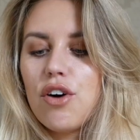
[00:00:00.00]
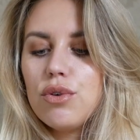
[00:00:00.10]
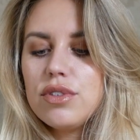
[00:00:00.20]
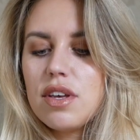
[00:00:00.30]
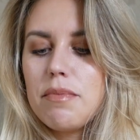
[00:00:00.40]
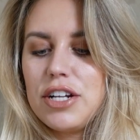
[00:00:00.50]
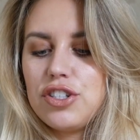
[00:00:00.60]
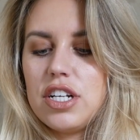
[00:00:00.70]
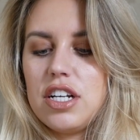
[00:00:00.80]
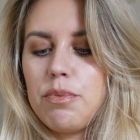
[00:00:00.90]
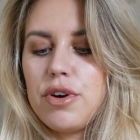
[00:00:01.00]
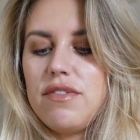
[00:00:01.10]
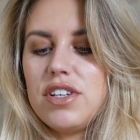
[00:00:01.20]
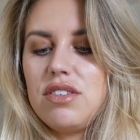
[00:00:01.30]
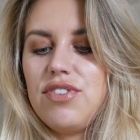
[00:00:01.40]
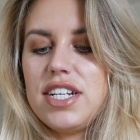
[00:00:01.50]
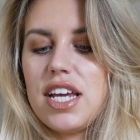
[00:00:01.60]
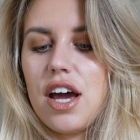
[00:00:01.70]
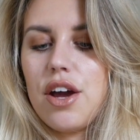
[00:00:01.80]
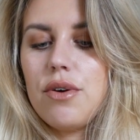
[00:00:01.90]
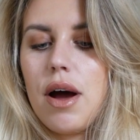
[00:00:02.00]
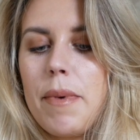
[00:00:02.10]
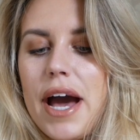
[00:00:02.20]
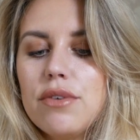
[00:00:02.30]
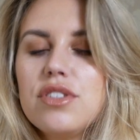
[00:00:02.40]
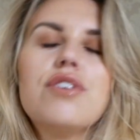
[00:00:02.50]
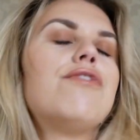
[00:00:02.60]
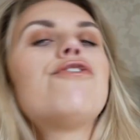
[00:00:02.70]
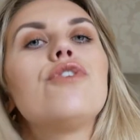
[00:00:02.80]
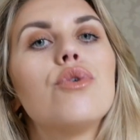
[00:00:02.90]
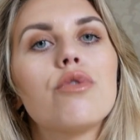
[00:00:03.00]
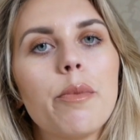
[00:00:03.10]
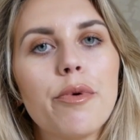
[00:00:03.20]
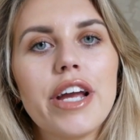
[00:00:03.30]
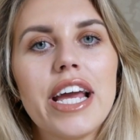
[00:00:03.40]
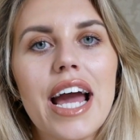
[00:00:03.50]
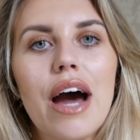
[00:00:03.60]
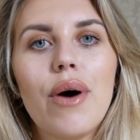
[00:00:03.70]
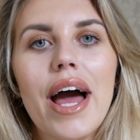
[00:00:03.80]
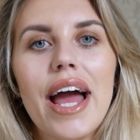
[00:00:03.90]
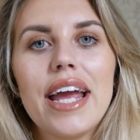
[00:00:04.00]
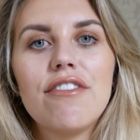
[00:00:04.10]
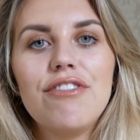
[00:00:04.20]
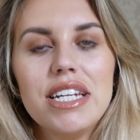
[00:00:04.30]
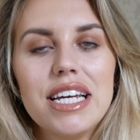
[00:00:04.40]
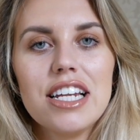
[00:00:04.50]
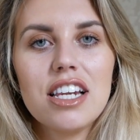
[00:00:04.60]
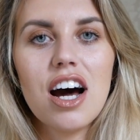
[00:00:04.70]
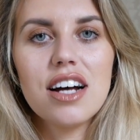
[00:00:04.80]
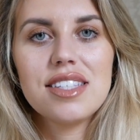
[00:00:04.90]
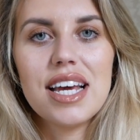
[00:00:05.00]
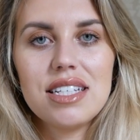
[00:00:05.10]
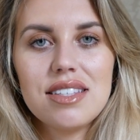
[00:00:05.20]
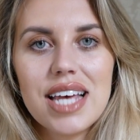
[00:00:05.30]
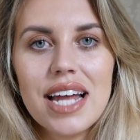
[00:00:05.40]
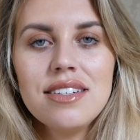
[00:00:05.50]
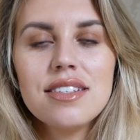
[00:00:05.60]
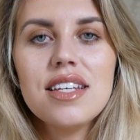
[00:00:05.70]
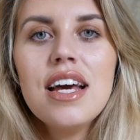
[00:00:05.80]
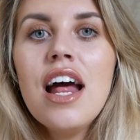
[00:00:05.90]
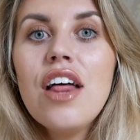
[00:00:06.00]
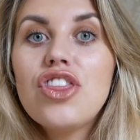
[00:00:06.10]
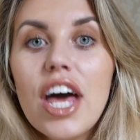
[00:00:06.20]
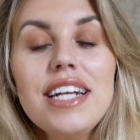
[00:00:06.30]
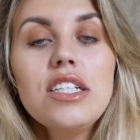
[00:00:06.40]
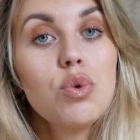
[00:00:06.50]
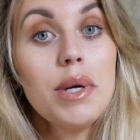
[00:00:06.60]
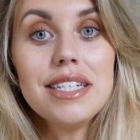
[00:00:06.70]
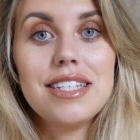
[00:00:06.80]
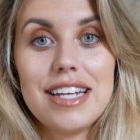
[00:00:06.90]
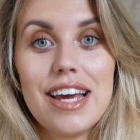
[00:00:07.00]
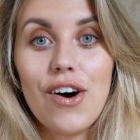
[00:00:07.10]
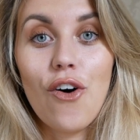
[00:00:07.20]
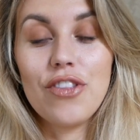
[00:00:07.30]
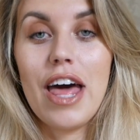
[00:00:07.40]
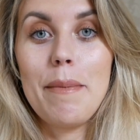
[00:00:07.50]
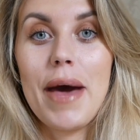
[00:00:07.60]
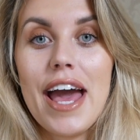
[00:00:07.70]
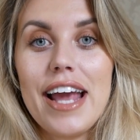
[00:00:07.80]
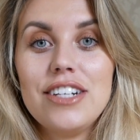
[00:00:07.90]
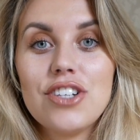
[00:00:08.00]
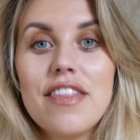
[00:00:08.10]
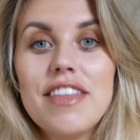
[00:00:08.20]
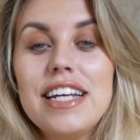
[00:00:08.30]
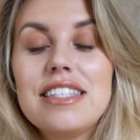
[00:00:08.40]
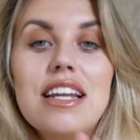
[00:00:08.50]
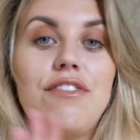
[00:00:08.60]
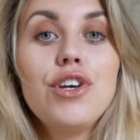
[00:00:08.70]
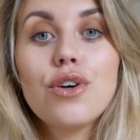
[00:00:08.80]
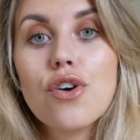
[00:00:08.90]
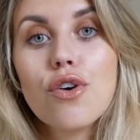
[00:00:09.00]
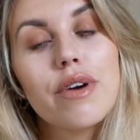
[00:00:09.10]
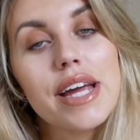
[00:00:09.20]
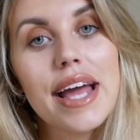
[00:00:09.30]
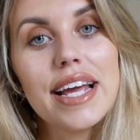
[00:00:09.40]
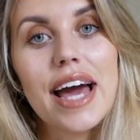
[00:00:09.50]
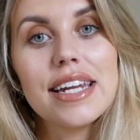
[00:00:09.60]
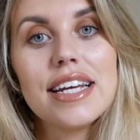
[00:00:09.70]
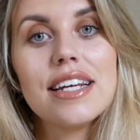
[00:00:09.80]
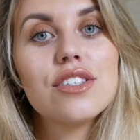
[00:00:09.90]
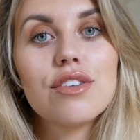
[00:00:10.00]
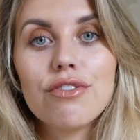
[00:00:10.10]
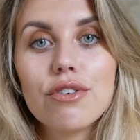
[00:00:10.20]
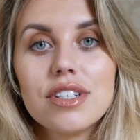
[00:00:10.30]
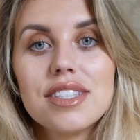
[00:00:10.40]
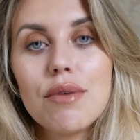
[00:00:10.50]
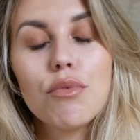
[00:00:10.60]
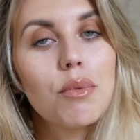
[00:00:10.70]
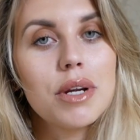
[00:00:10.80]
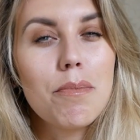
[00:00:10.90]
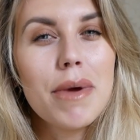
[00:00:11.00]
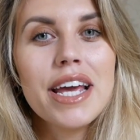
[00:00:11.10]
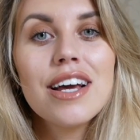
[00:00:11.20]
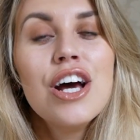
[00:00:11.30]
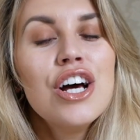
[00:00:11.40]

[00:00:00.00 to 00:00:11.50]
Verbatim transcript: I also mentioned in a previous video about Zoflora bringing out a vanilla latte scent. They tweeted it on their page and they said if you could create any Zoflora scent, what would it be?